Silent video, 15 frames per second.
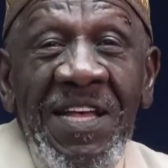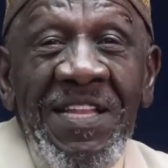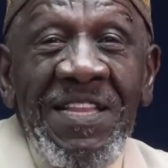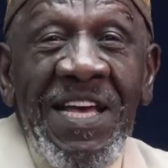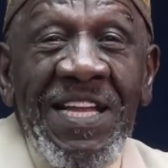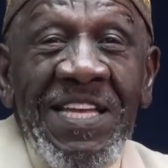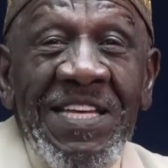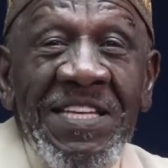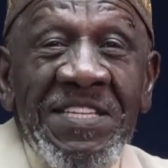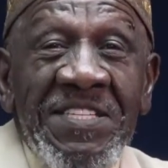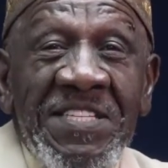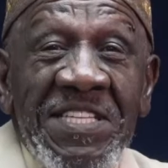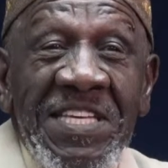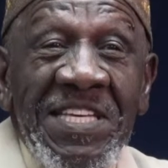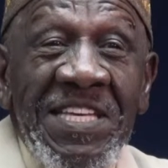That
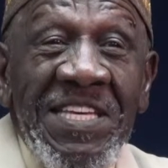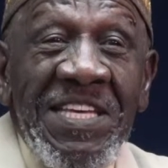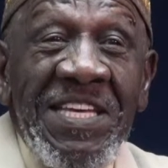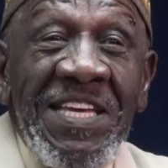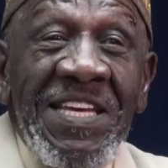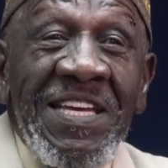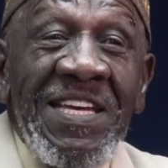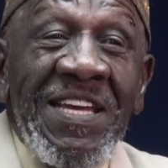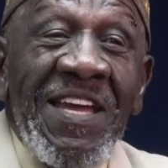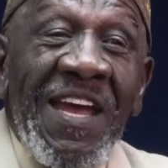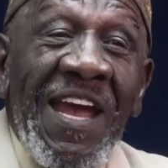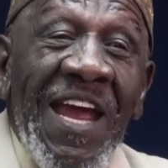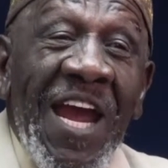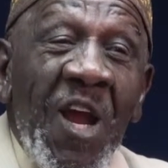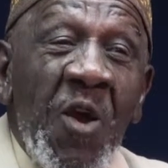is the
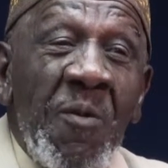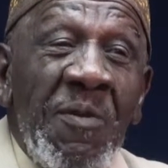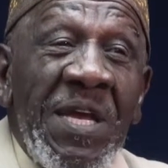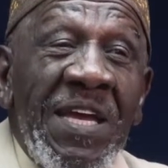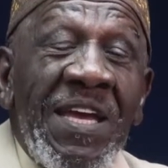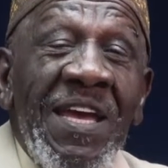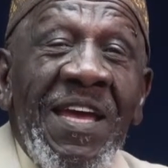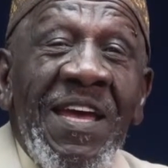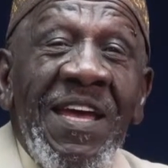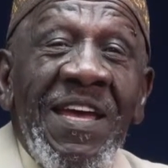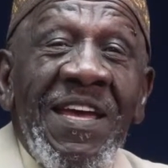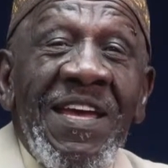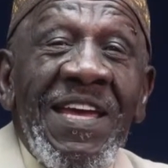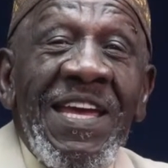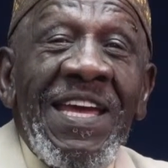Arabic
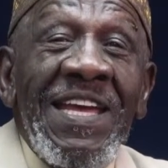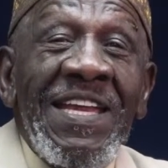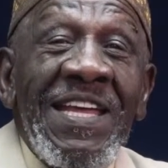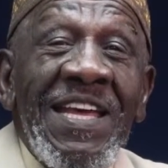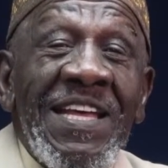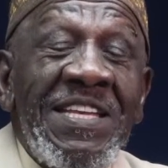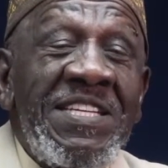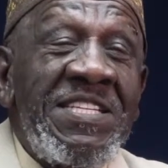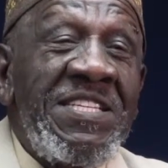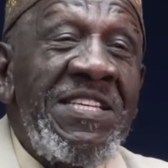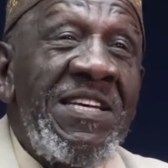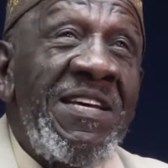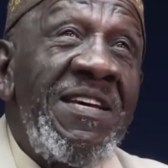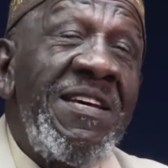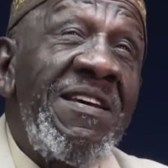in its
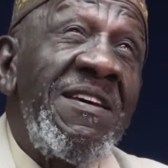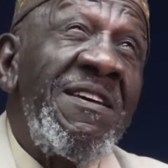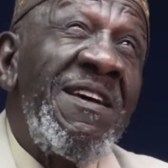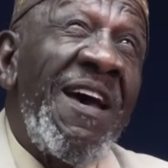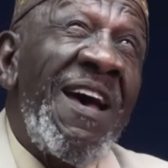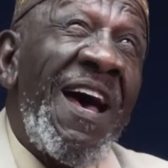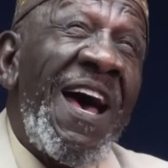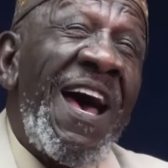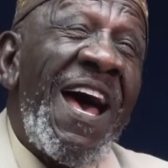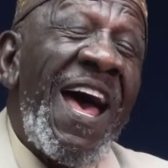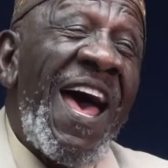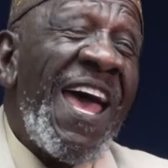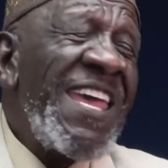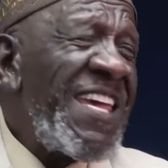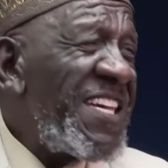
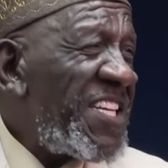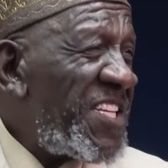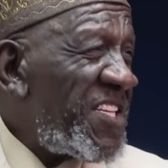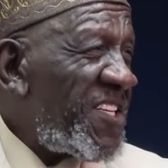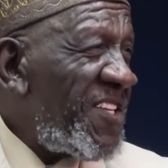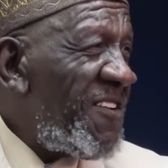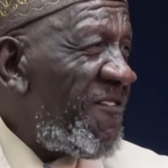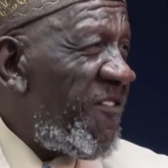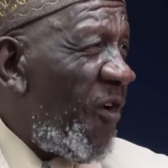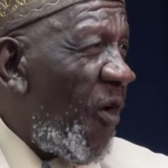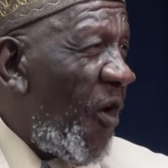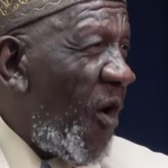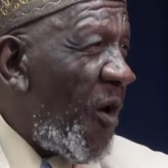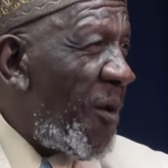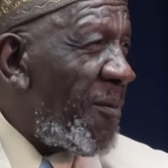highest
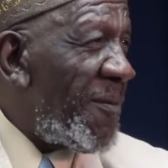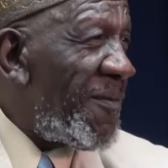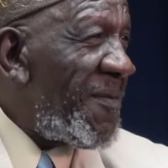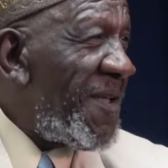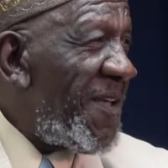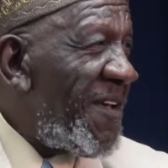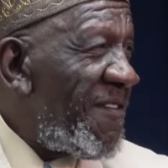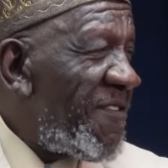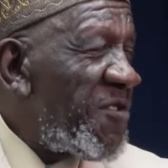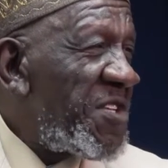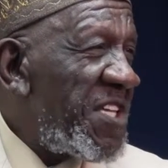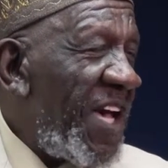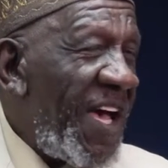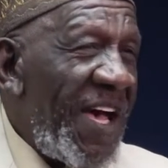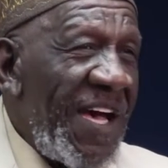form.
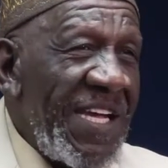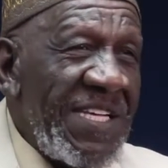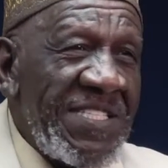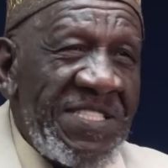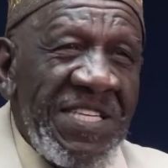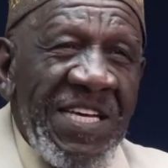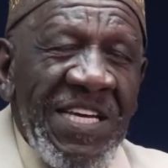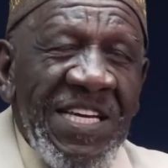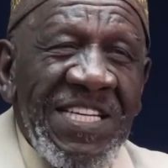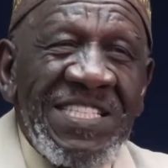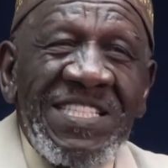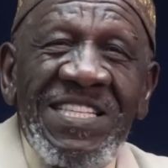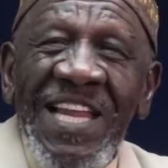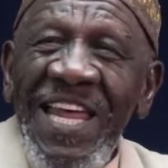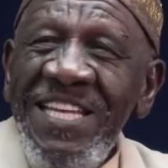Fusha is
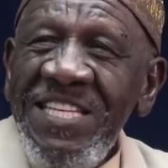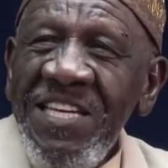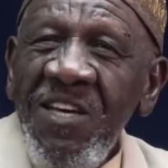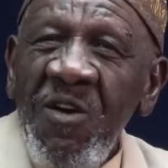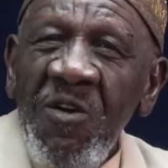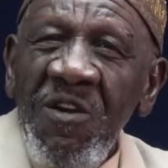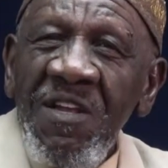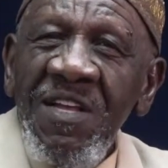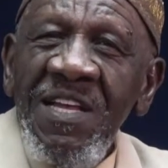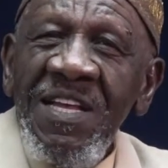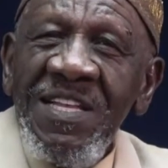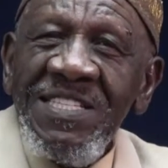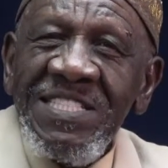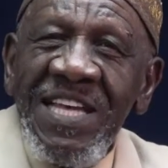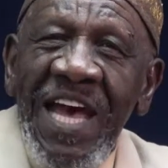classical,
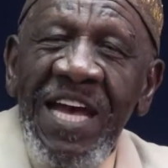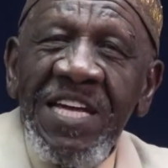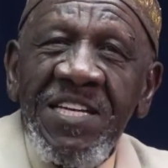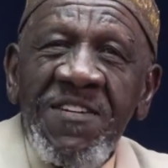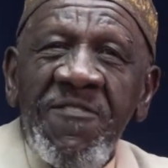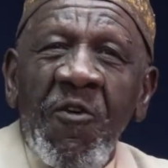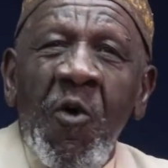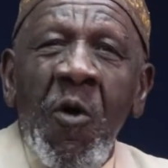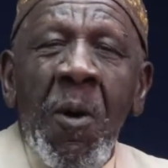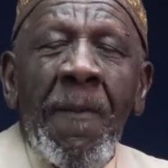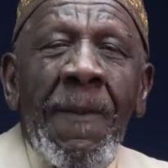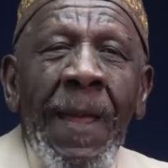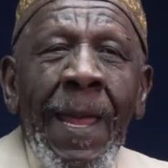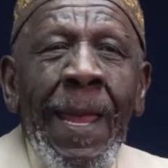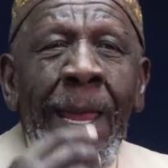its highest form.
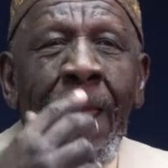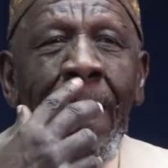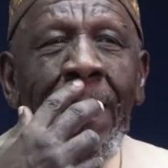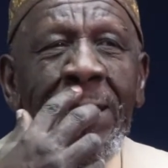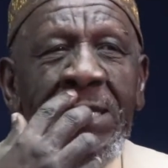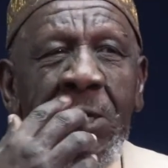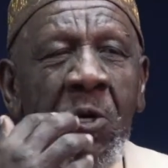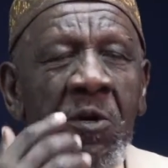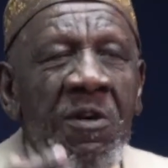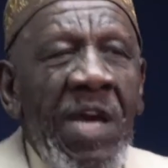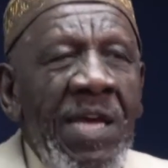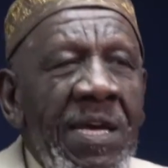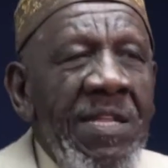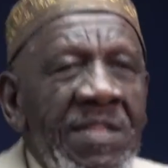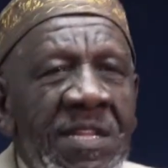And so
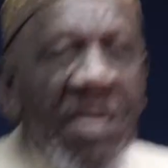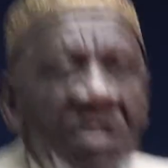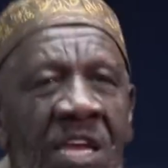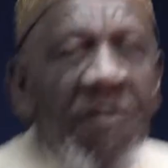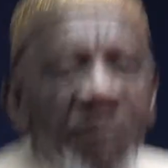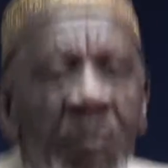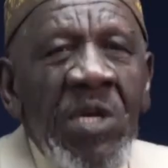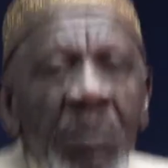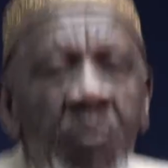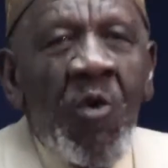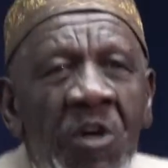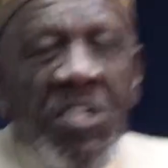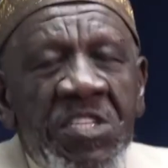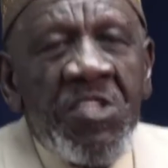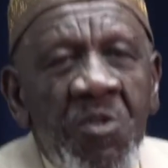if we
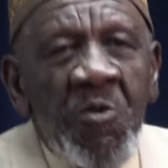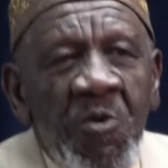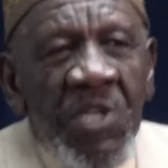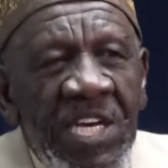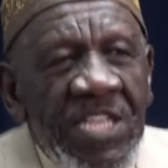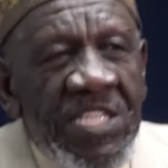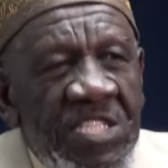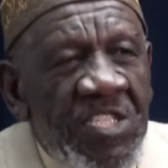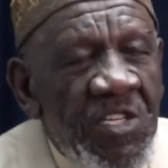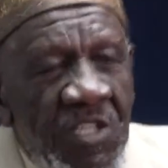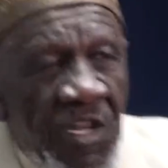want to get to